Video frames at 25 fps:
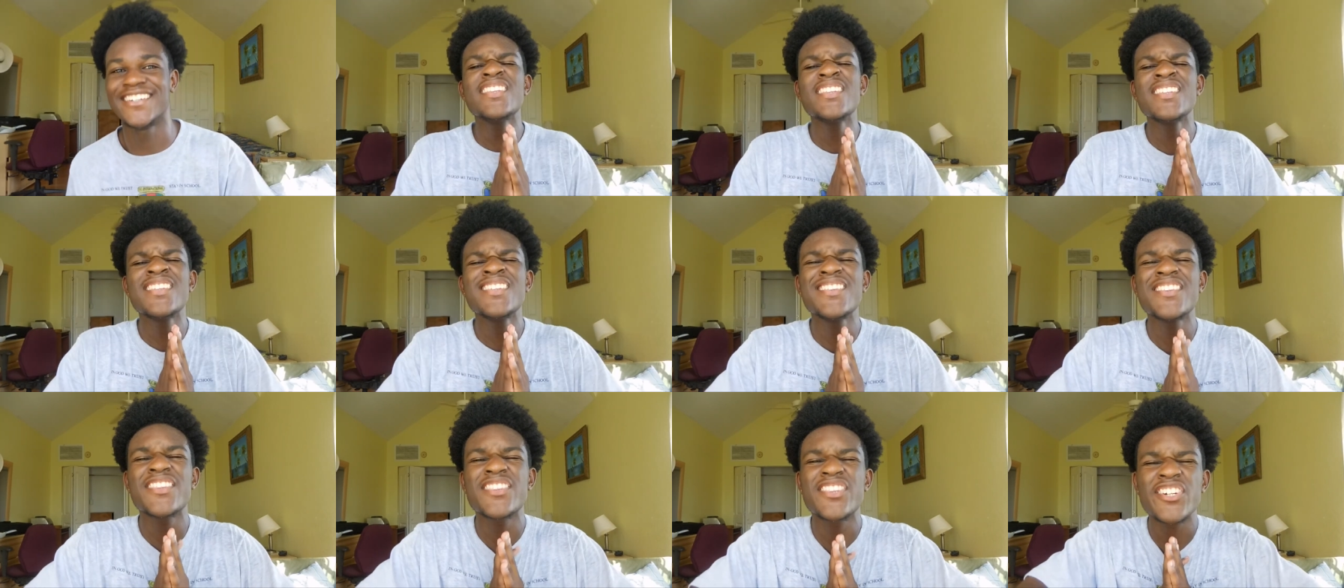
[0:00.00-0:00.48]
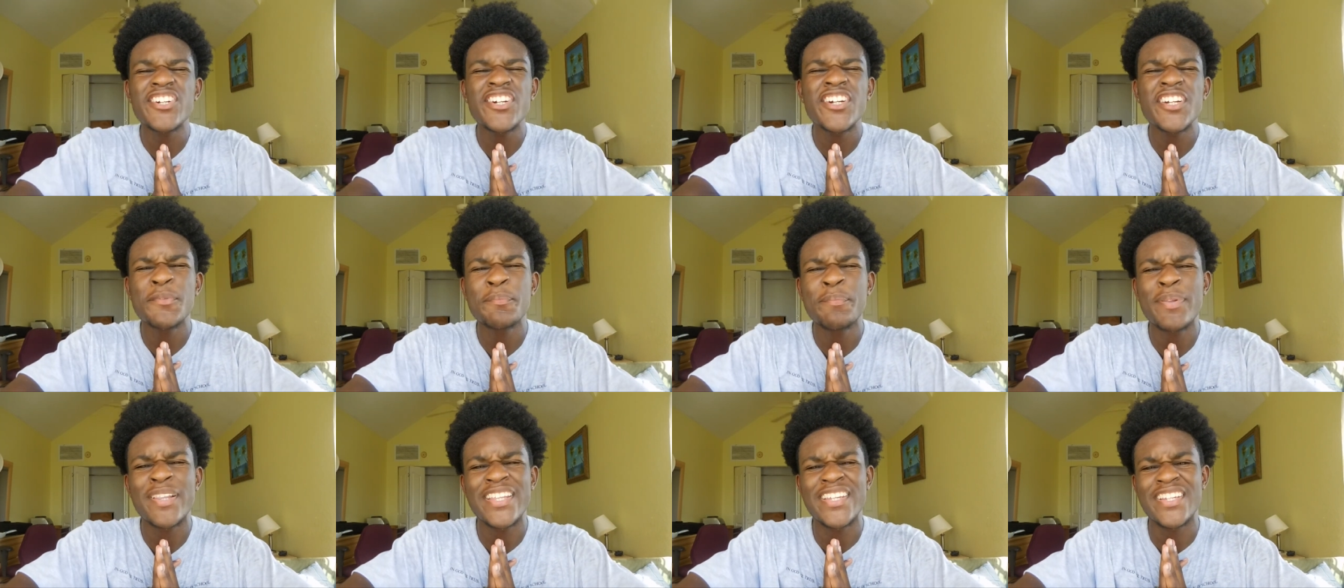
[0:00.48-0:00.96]
In
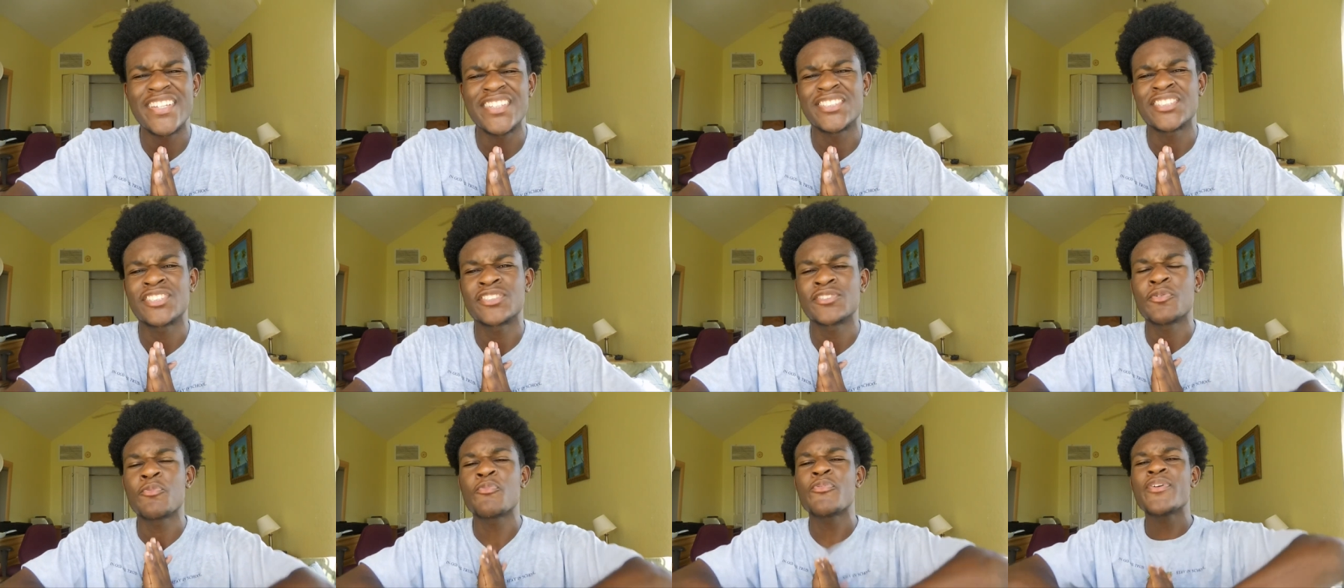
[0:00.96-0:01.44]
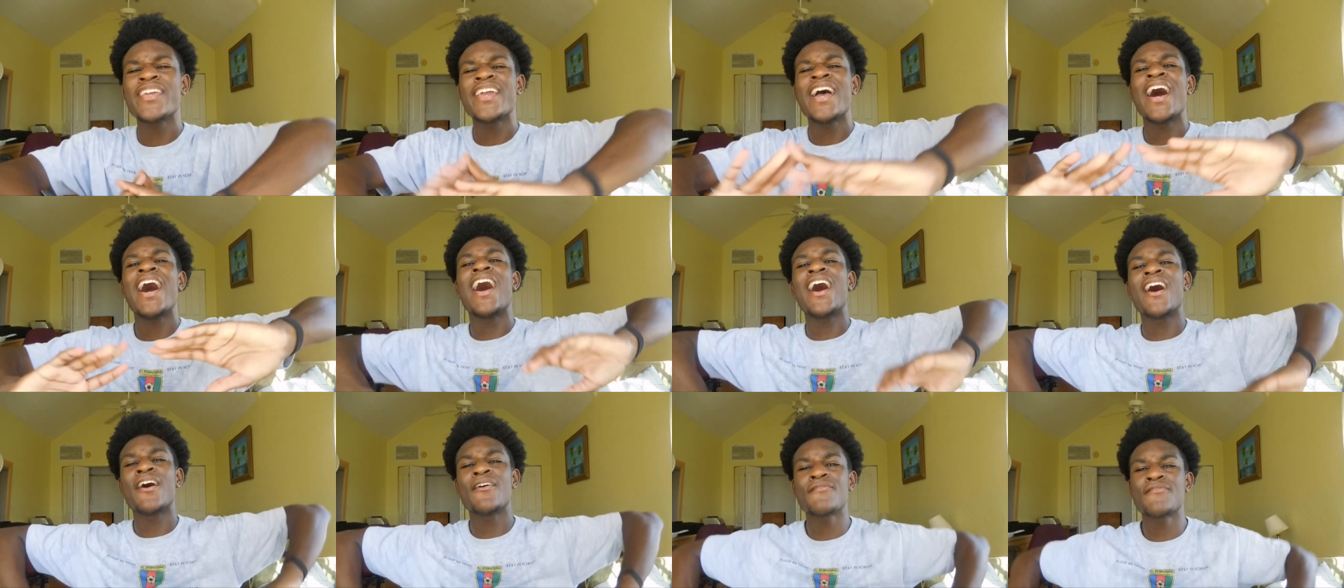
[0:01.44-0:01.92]
third place, we
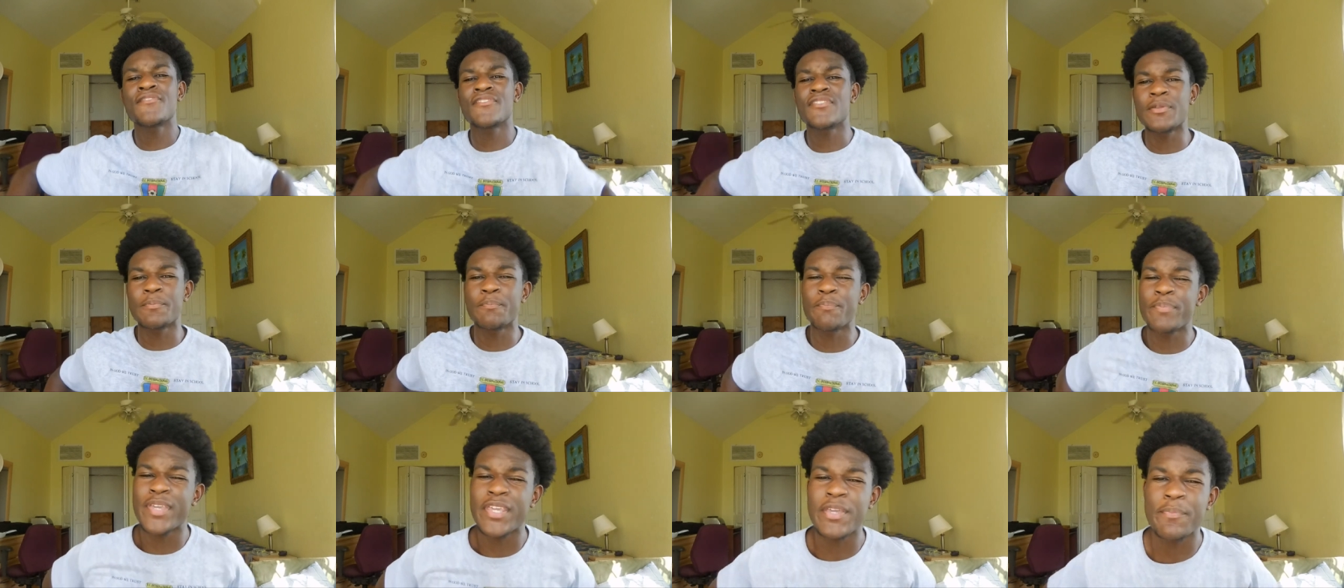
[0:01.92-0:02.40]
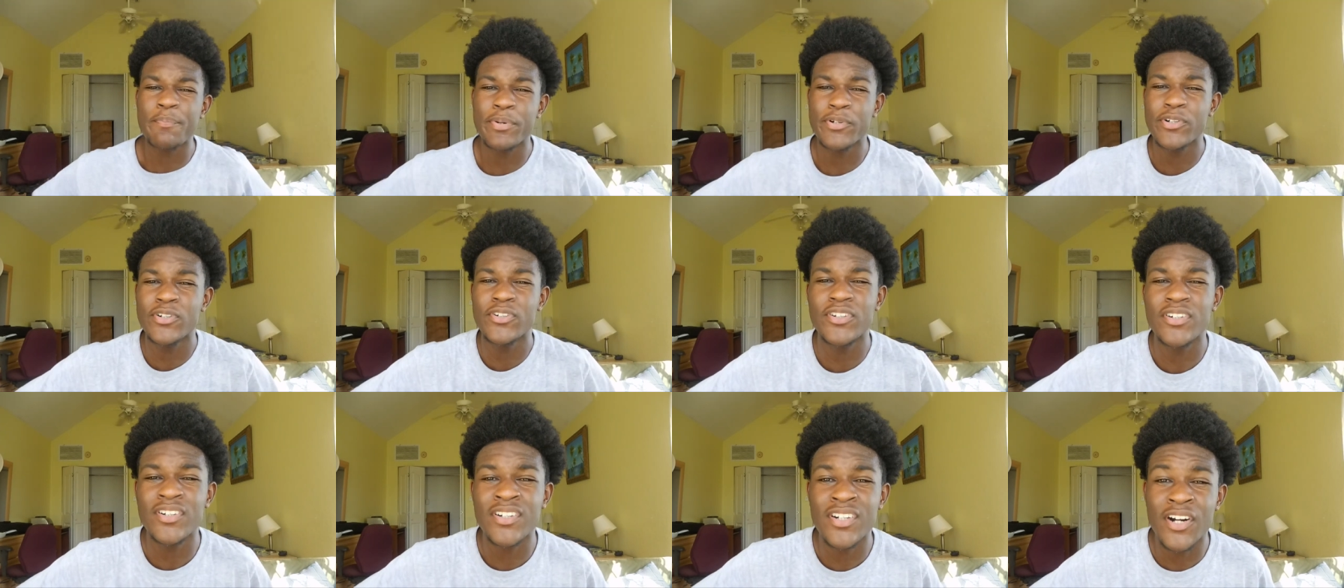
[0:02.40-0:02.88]
have the
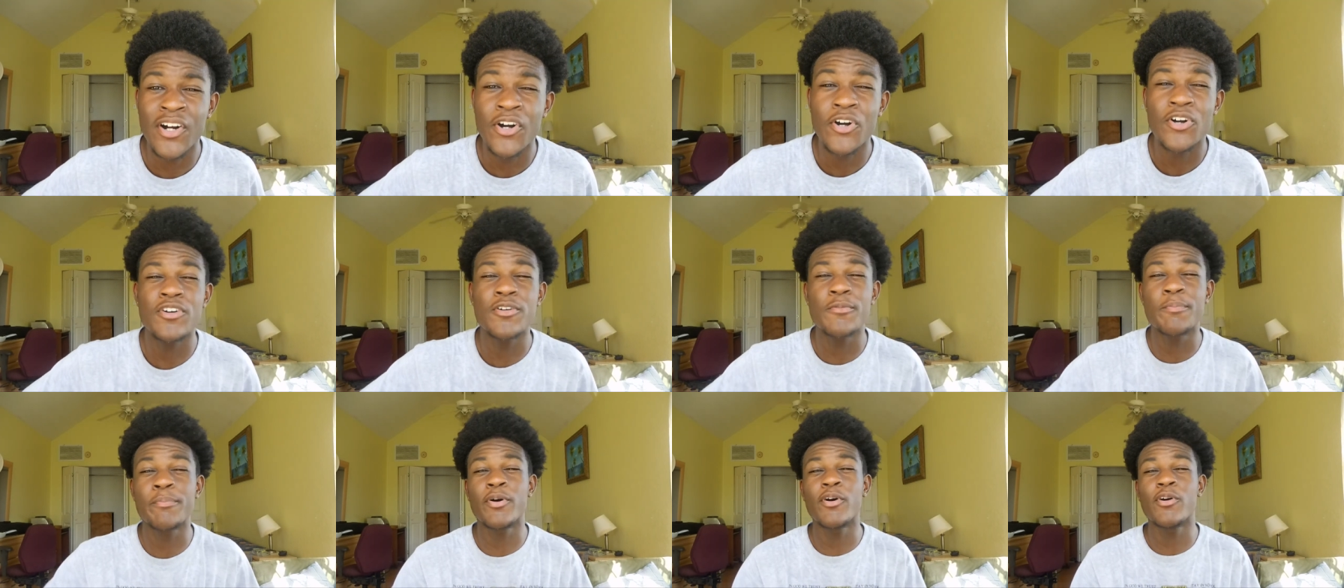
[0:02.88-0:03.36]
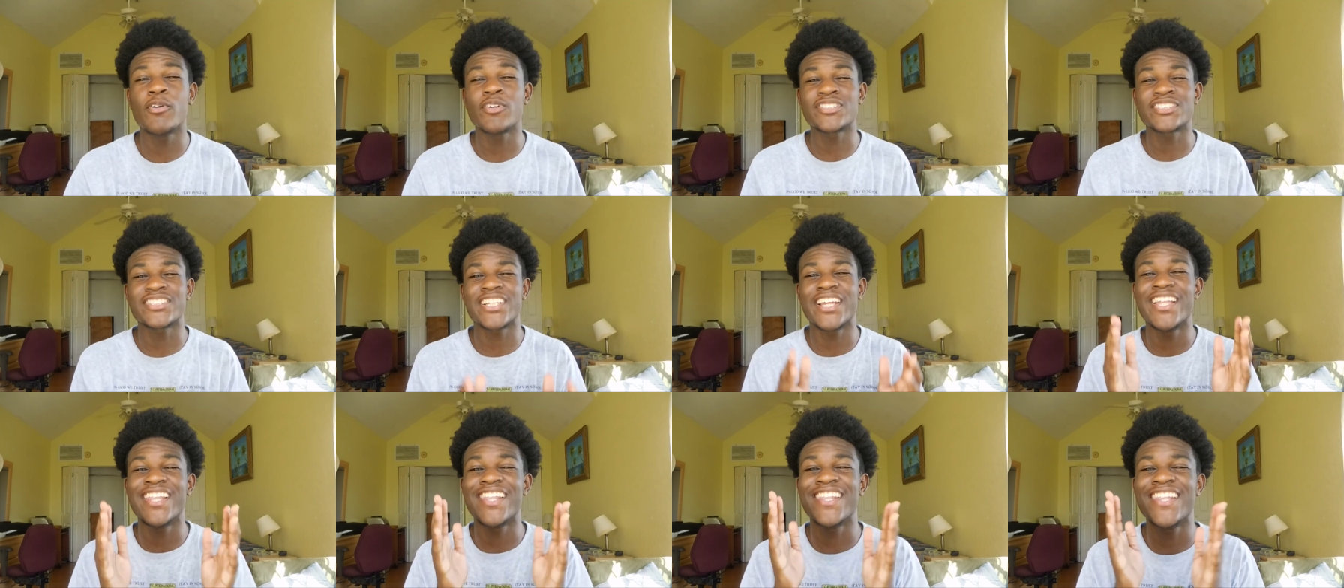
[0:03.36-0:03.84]
people who
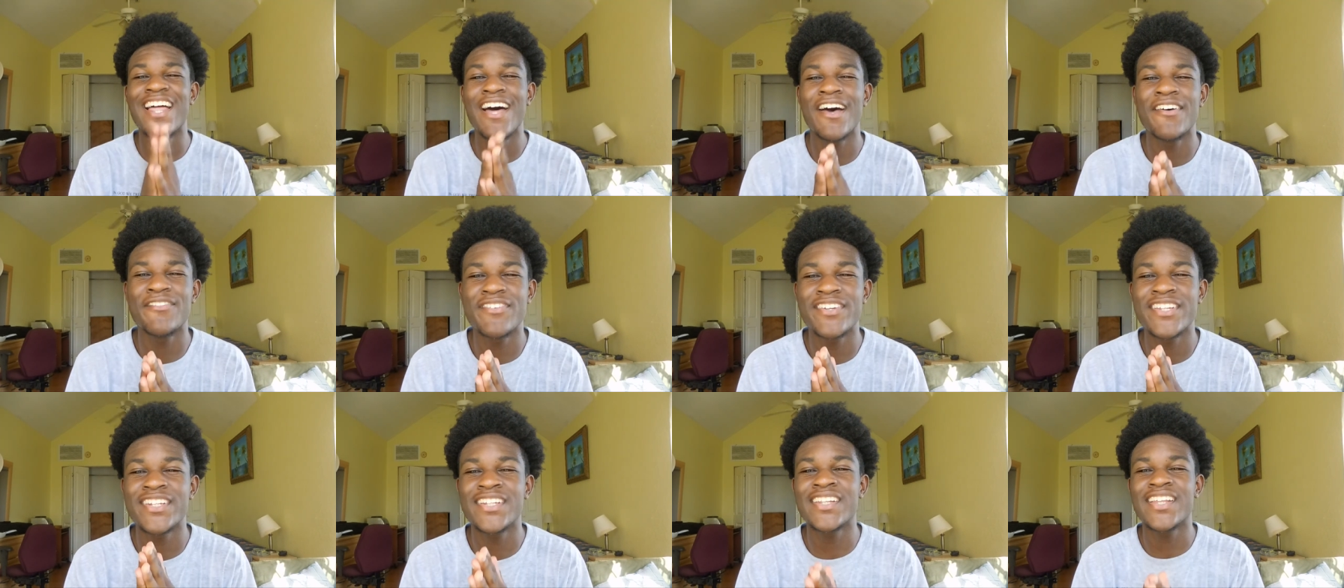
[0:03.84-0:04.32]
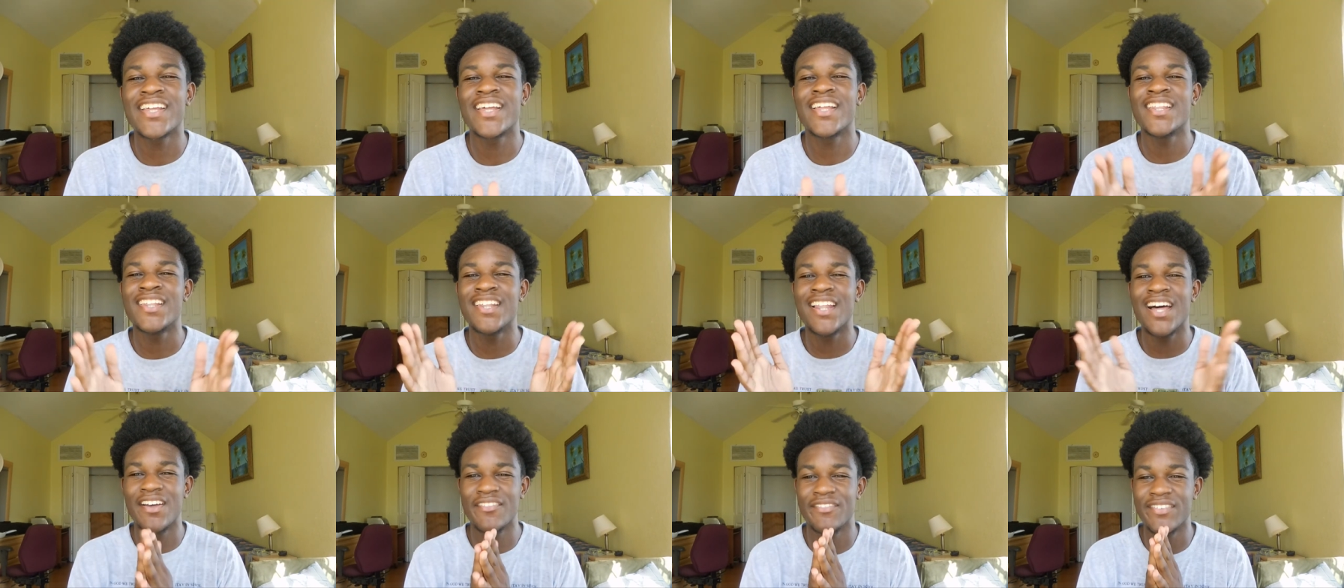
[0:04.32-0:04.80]
post
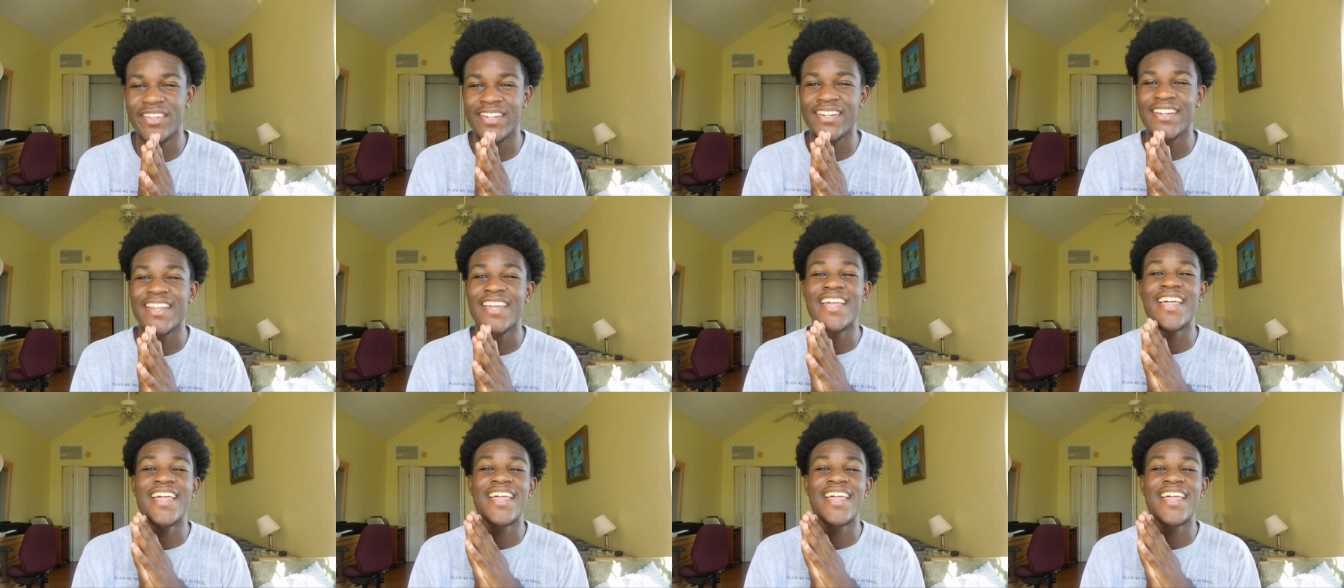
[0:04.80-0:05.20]
1111.